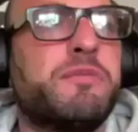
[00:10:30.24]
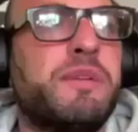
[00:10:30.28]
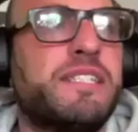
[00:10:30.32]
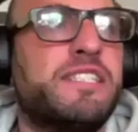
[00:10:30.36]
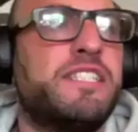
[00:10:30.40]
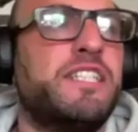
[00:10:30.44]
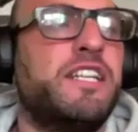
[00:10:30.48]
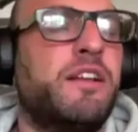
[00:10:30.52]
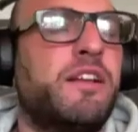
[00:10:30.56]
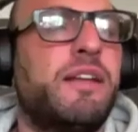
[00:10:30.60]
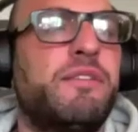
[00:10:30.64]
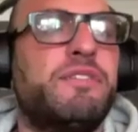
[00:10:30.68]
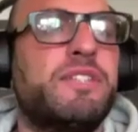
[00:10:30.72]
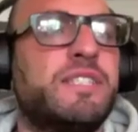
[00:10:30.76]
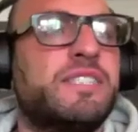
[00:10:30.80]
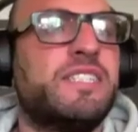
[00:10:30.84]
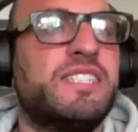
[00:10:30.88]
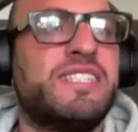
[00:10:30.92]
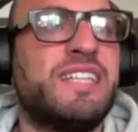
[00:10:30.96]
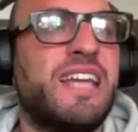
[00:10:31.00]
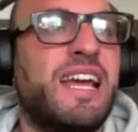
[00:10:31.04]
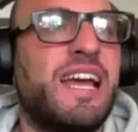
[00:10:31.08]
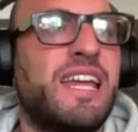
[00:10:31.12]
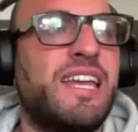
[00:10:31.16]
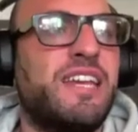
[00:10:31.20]
means, even
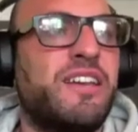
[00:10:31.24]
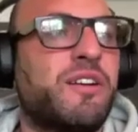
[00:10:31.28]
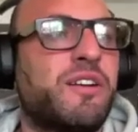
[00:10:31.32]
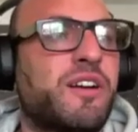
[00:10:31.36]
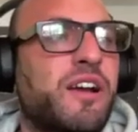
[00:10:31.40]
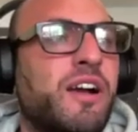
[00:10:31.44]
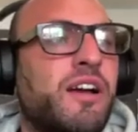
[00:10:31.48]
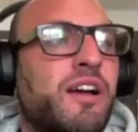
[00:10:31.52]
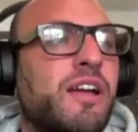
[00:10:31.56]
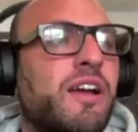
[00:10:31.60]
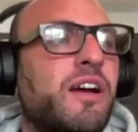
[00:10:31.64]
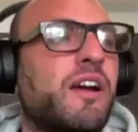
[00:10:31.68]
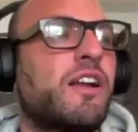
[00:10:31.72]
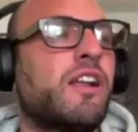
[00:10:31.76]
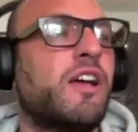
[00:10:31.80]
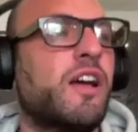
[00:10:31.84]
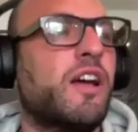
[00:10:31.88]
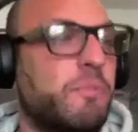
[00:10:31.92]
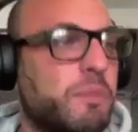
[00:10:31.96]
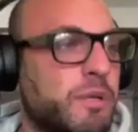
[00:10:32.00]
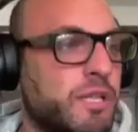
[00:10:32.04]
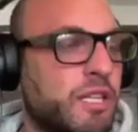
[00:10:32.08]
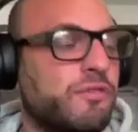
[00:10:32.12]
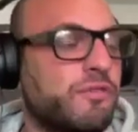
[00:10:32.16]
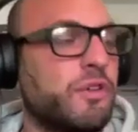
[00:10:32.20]
today you're going, look,
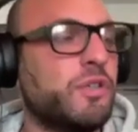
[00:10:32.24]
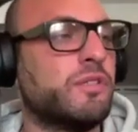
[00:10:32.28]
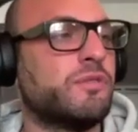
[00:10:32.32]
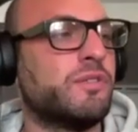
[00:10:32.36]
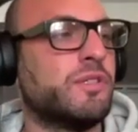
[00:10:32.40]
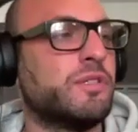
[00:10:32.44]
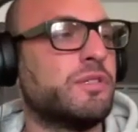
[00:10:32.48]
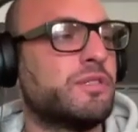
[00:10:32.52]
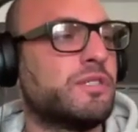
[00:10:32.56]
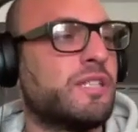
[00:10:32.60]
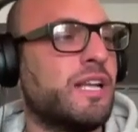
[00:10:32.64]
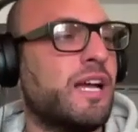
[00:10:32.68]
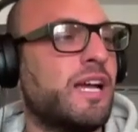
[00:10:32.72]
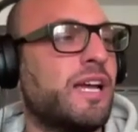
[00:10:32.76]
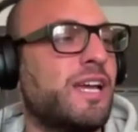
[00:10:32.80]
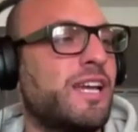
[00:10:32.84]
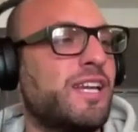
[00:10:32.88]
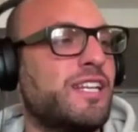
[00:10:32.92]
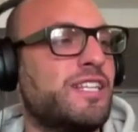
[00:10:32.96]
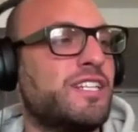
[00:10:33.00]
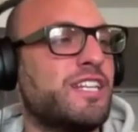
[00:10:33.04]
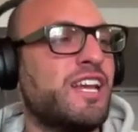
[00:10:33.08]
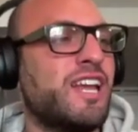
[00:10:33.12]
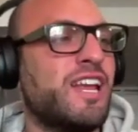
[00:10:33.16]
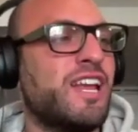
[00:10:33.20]
I'm on the vaudeville
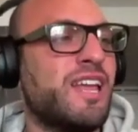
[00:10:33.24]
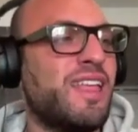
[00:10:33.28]
stage.